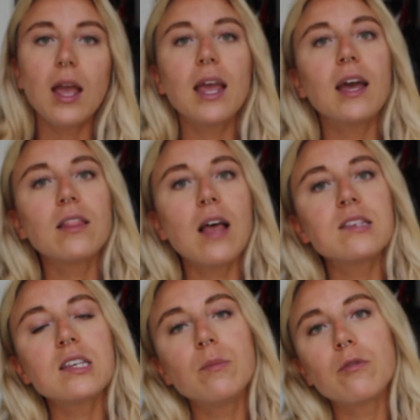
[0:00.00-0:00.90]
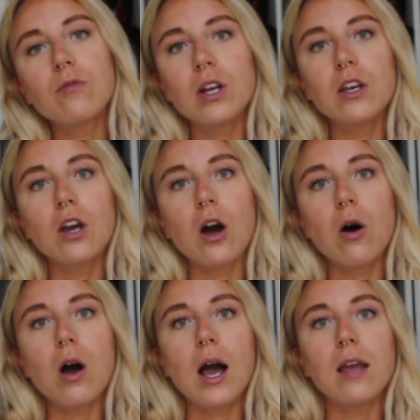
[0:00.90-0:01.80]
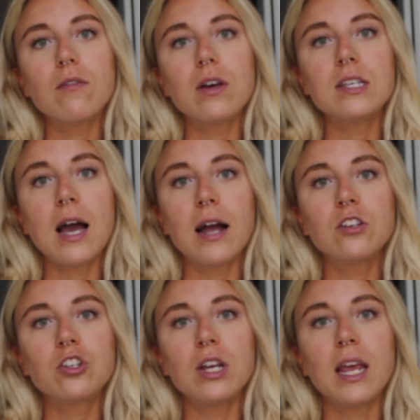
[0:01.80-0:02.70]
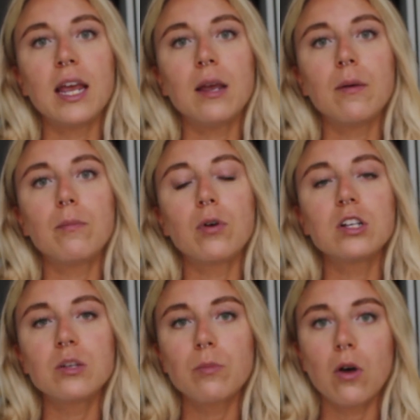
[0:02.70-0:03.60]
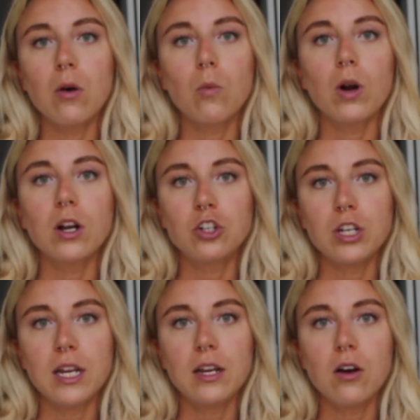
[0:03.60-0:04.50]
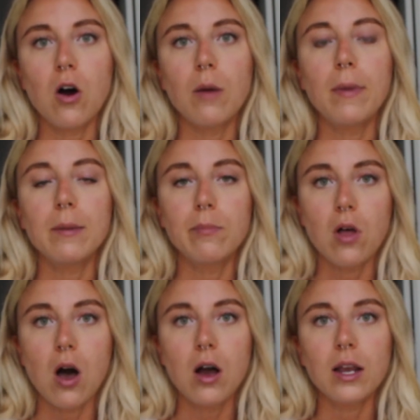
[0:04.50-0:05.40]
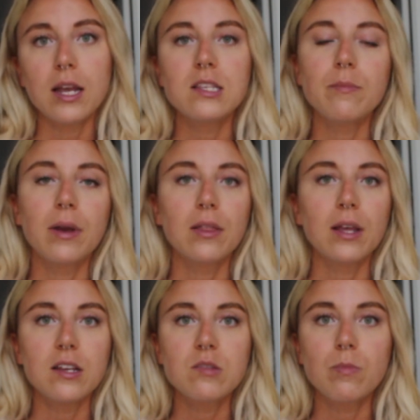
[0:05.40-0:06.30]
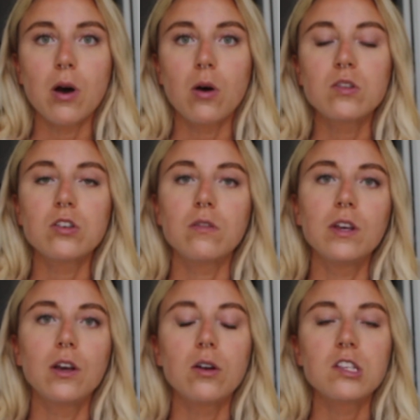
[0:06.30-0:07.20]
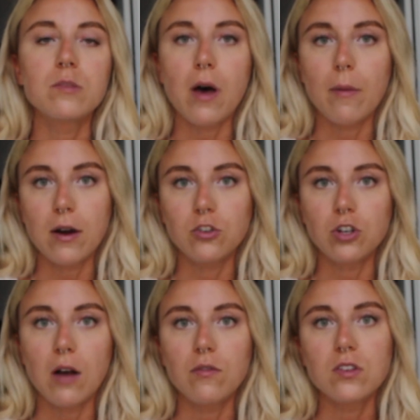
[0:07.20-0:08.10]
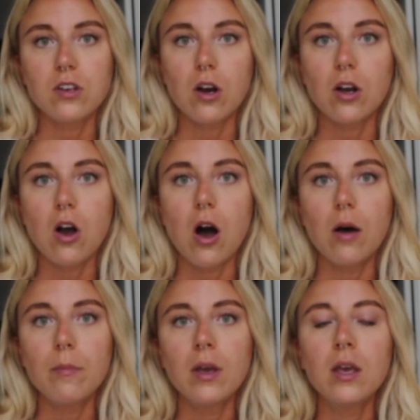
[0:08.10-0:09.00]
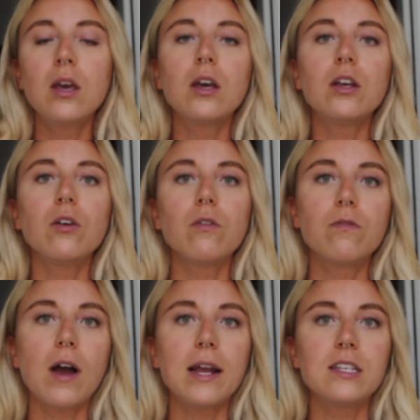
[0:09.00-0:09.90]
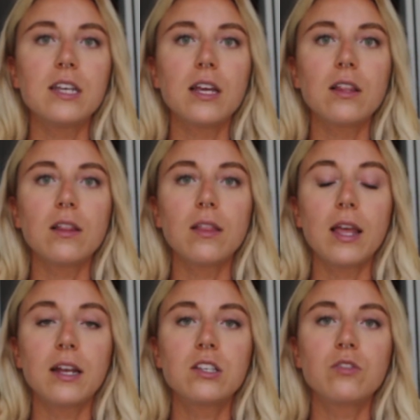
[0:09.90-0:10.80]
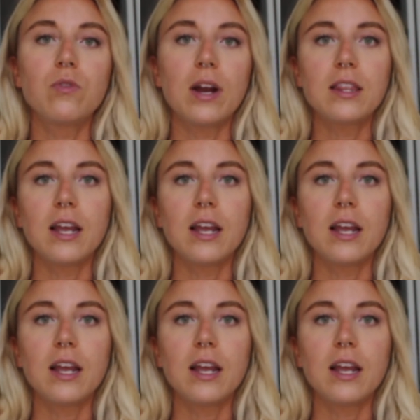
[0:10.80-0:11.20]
And lastly, before you go, I've attached a printable worksheet on my blog. It's in my latest post, so if you go to spellboundtravels.com, you'll find it linked right